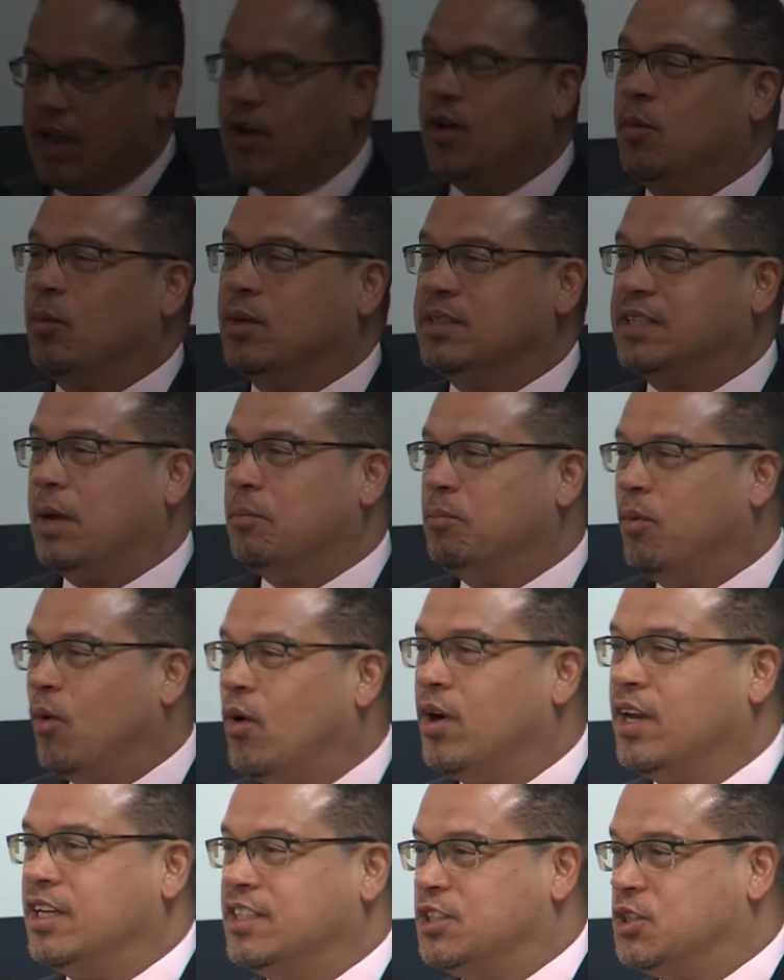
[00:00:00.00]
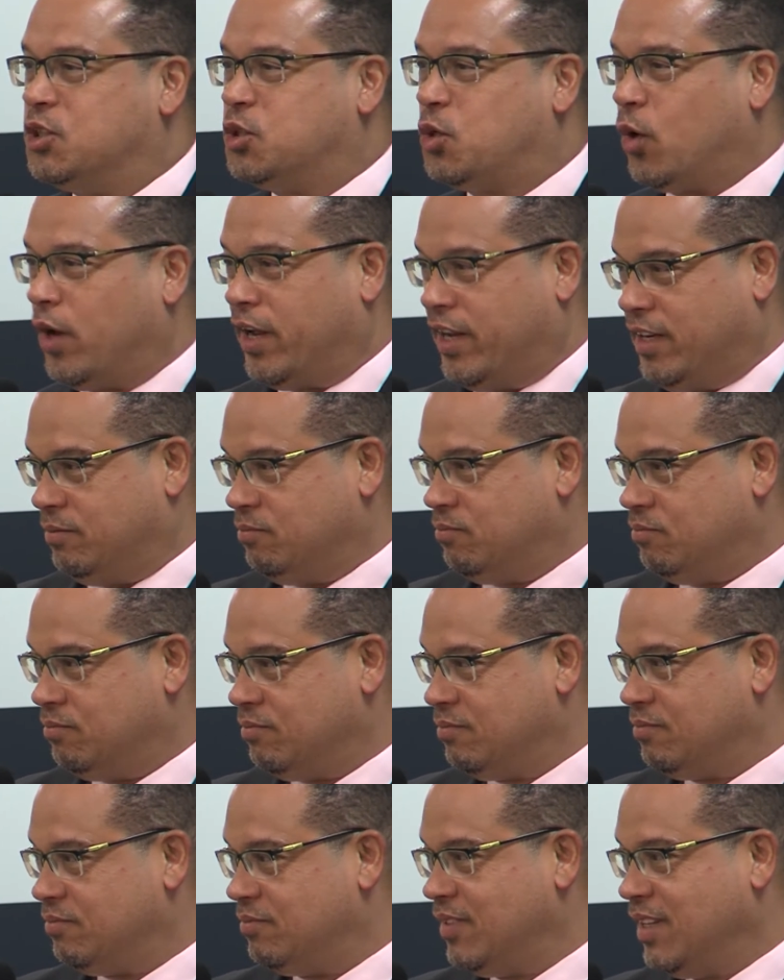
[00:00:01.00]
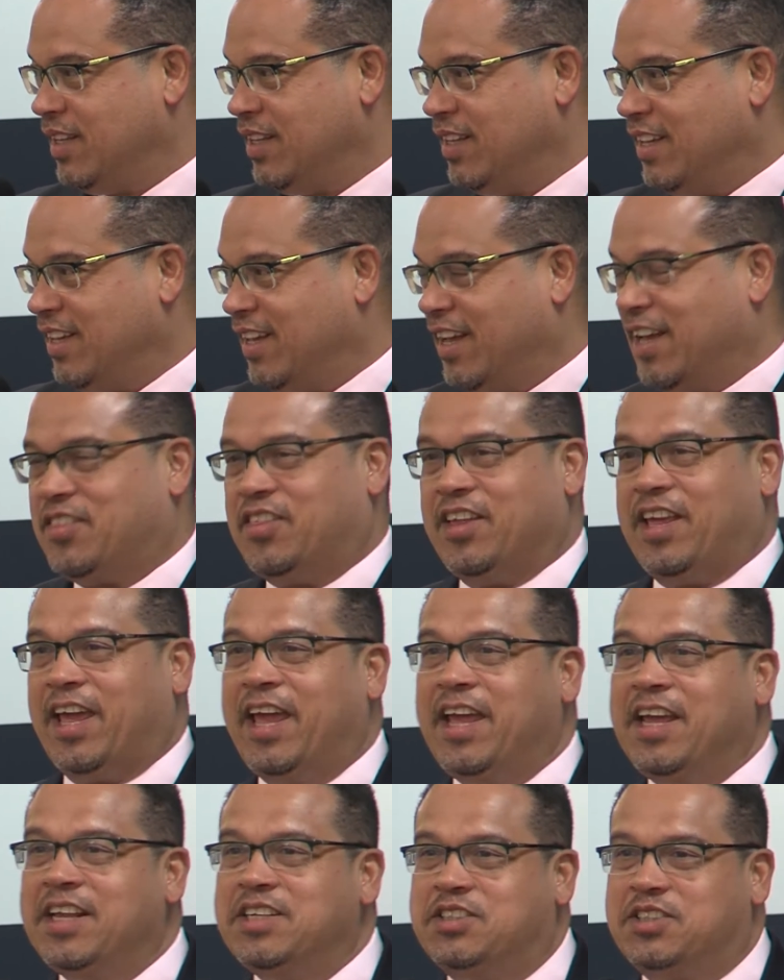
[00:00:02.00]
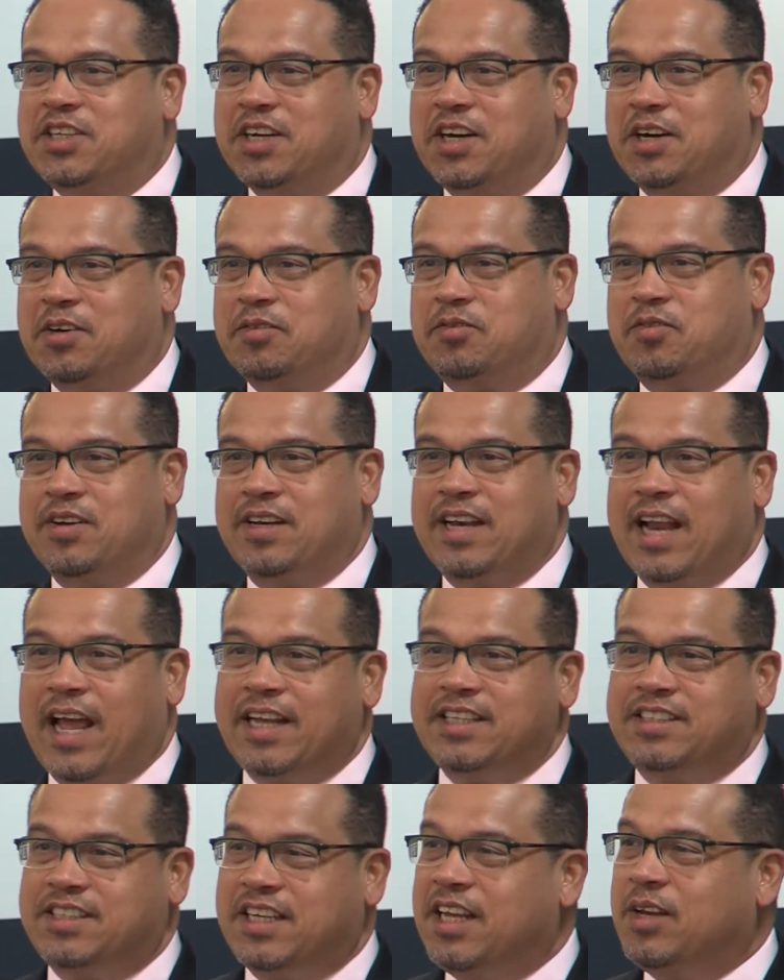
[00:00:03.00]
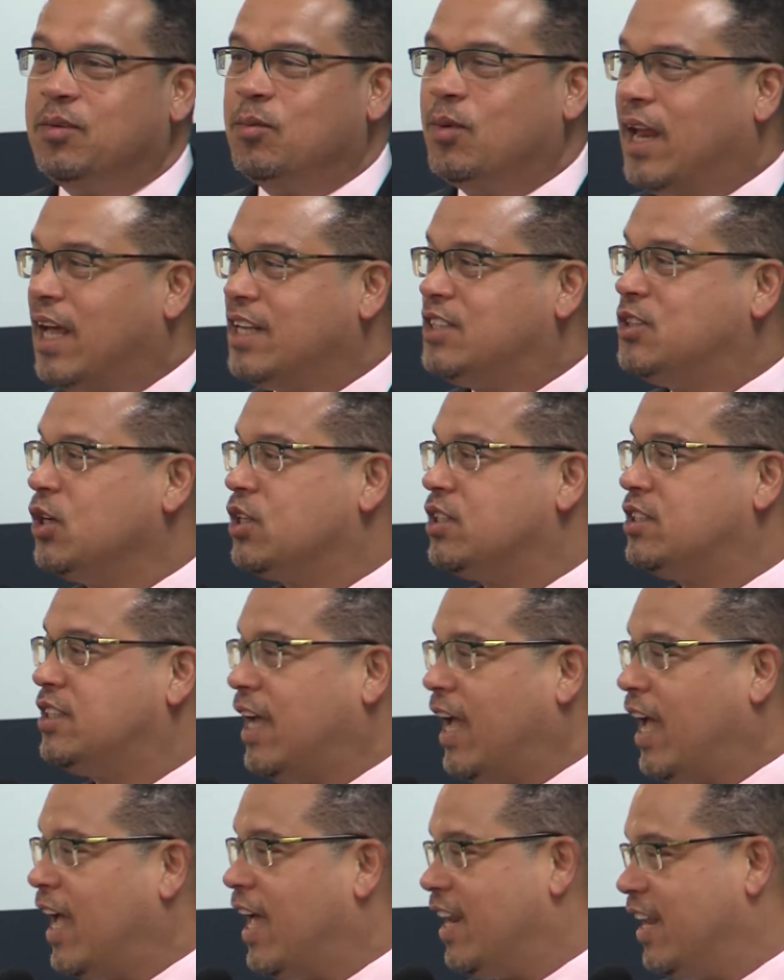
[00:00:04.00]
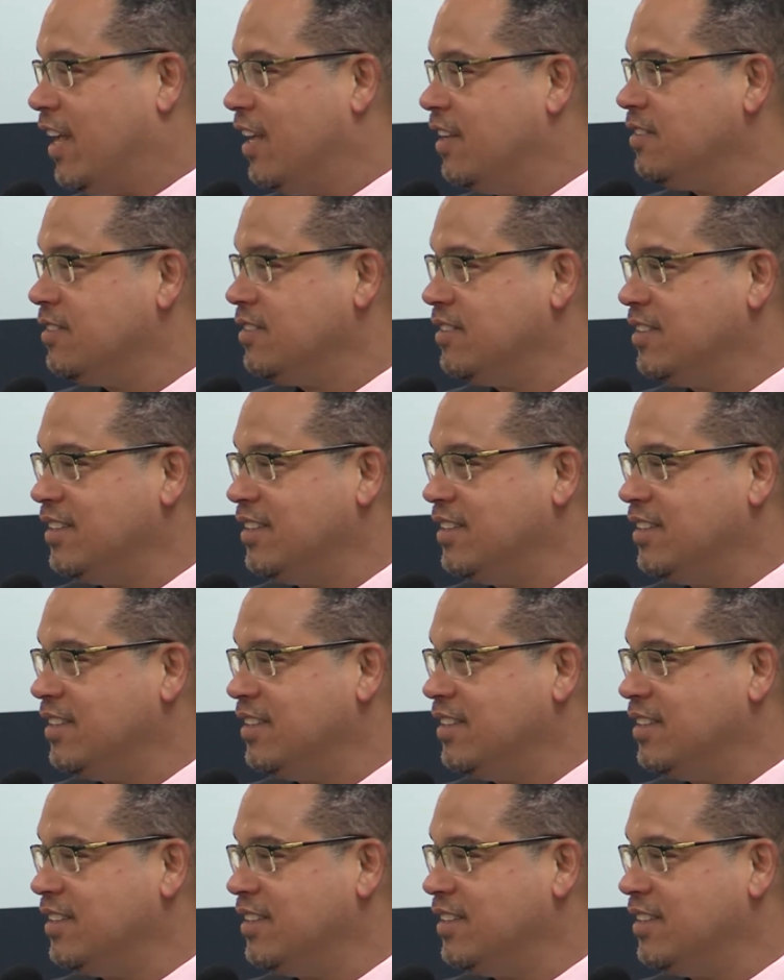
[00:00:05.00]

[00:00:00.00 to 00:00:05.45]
only was I born in Detroit, at the age of 19 when I took Shahada,